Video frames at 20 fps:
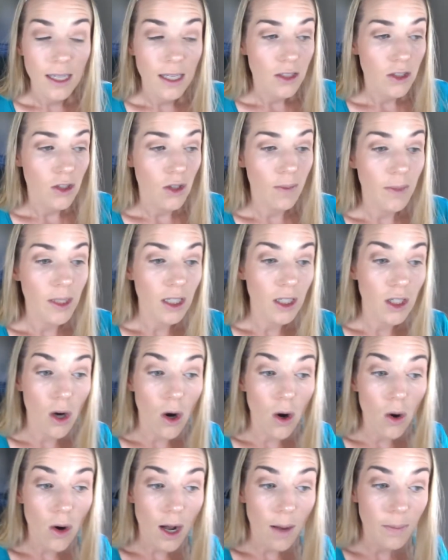So I'm gonna
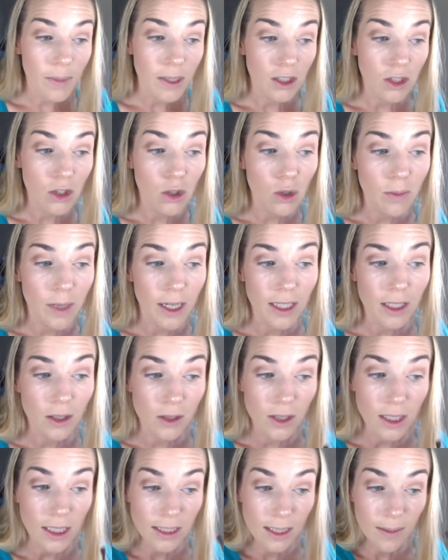go up into my crease.